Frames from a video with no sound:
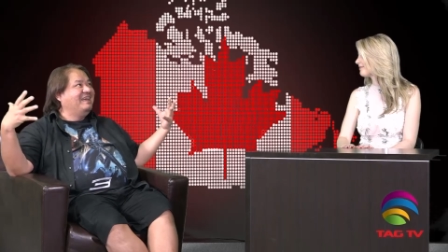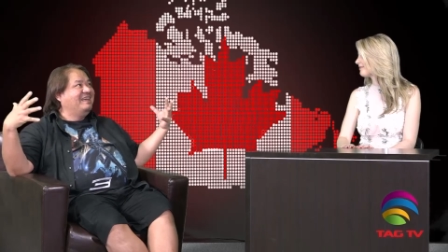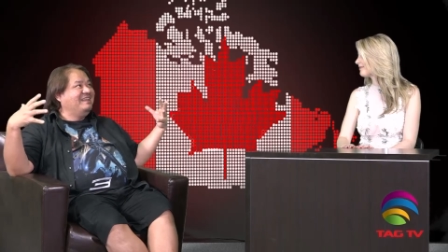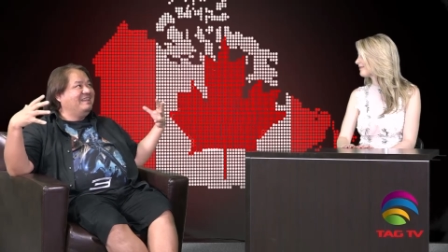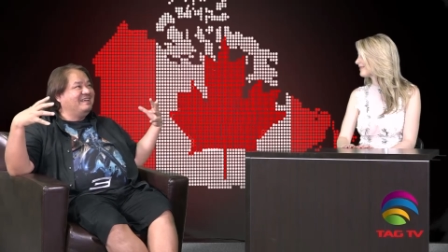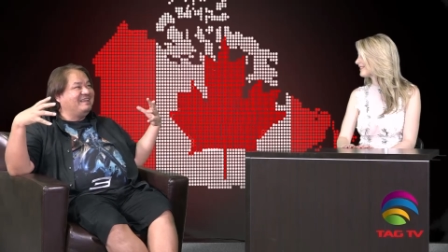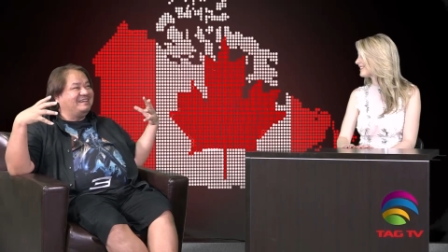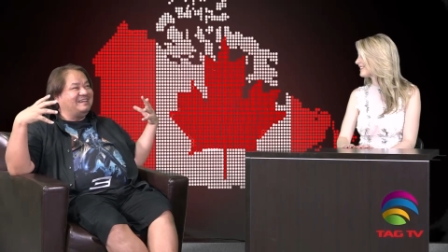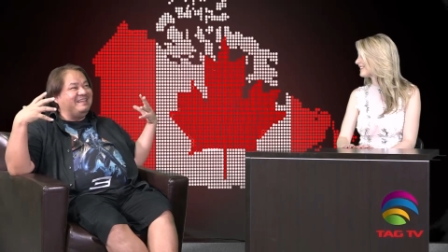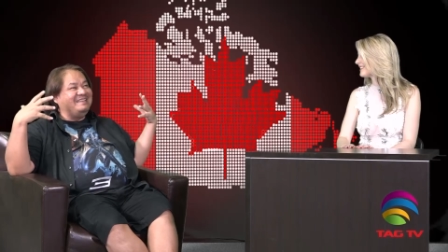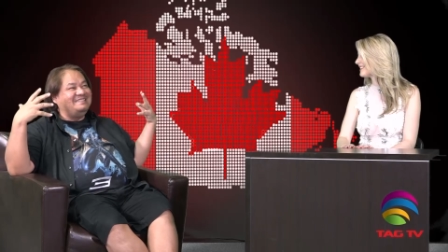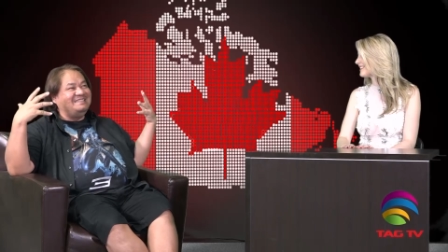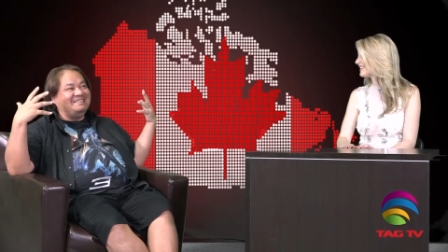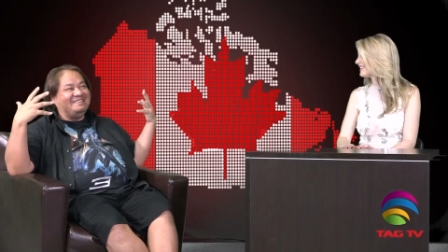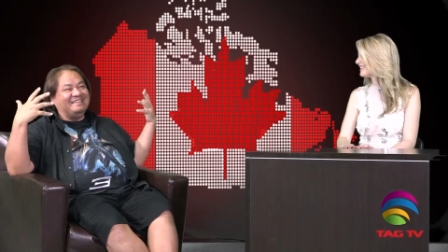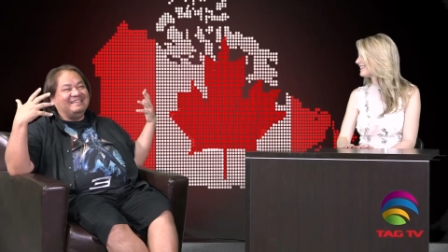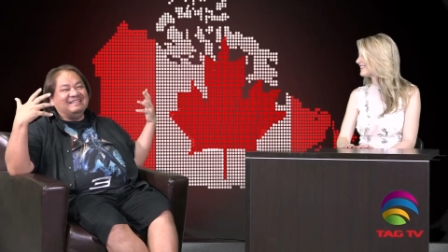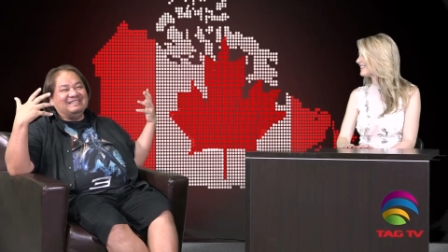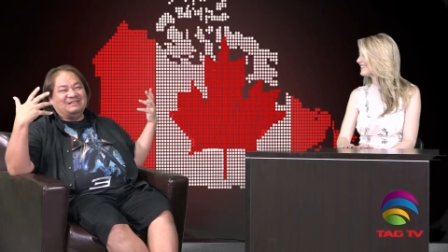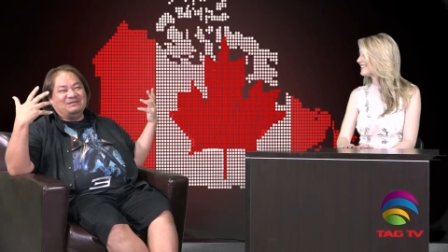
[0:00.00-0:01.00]
the crazy
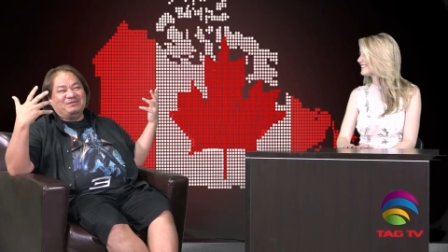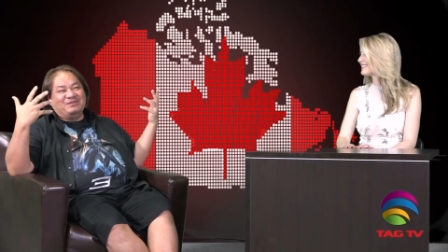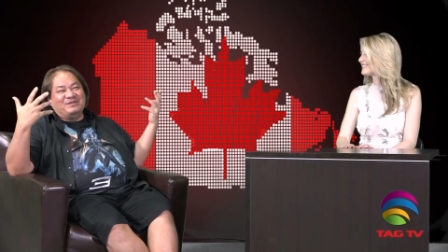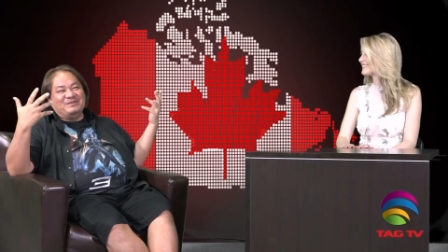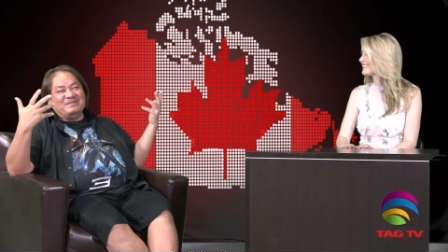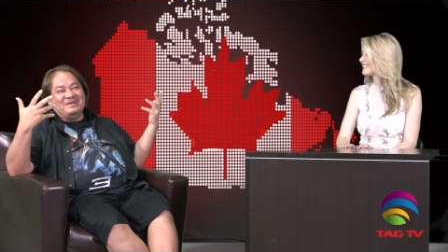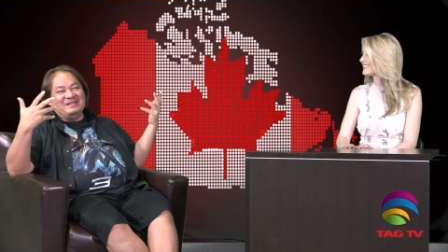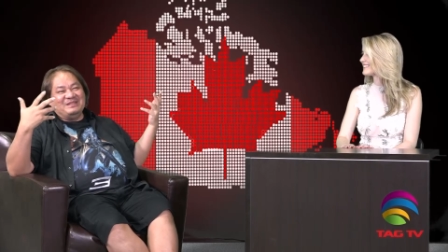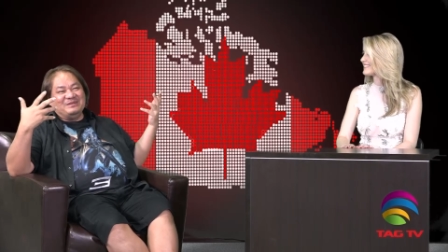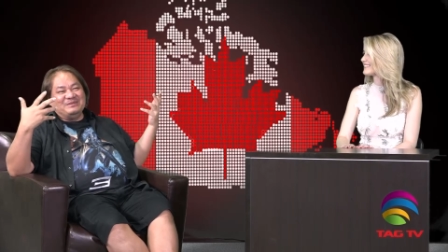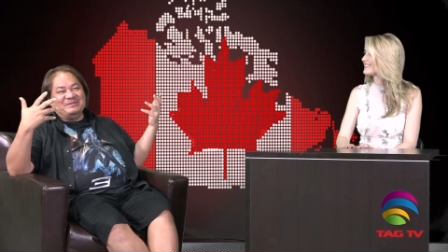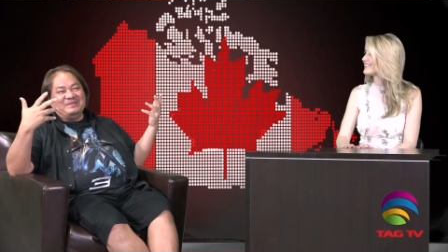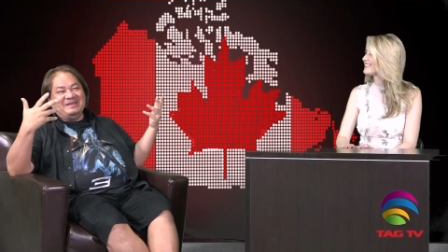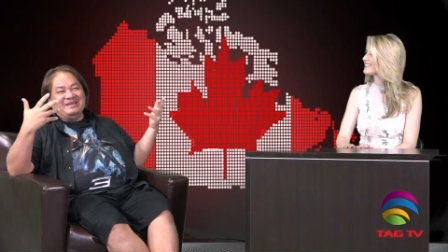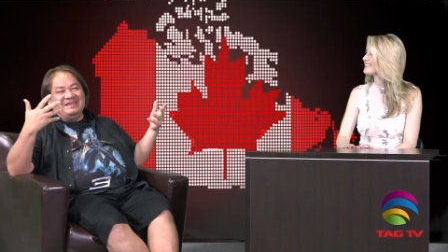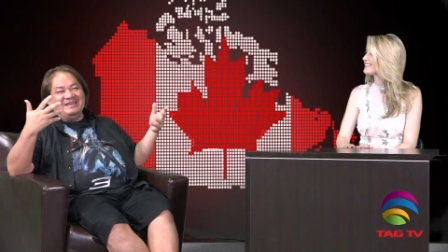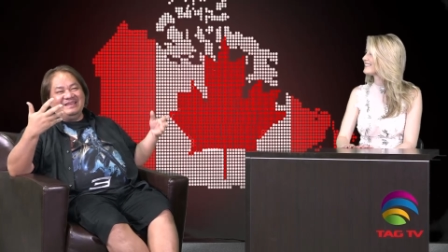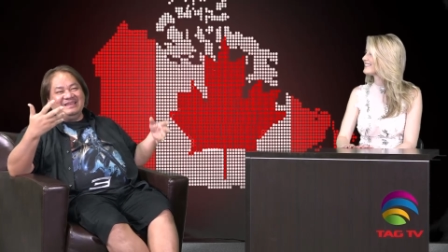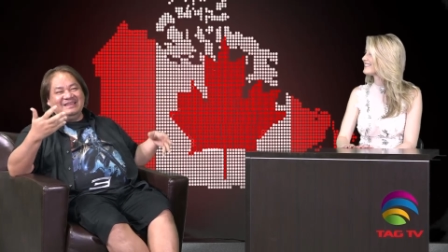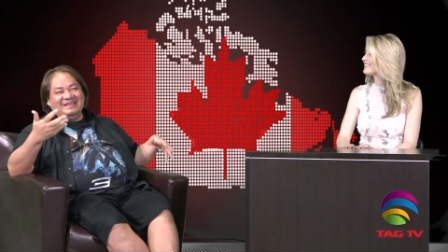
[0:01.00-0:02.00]
thing is for me to
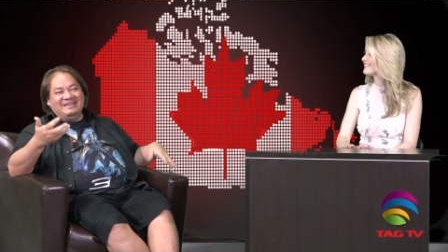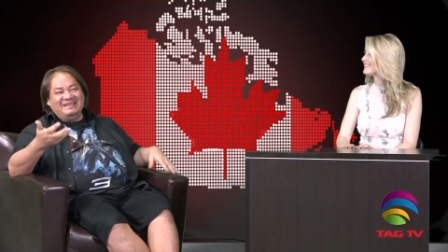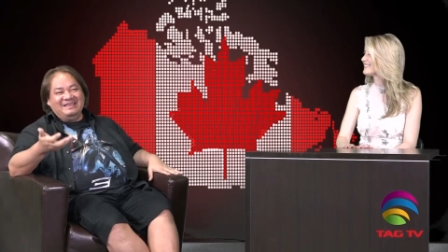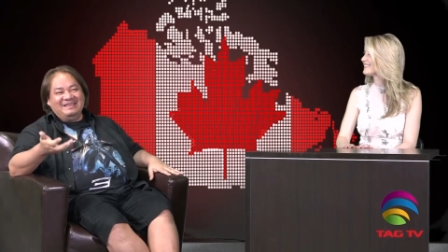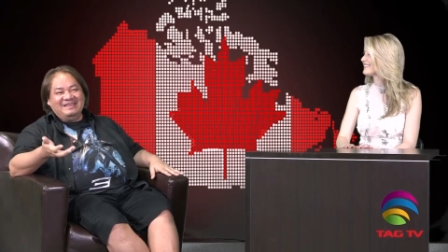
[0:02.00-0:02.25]
be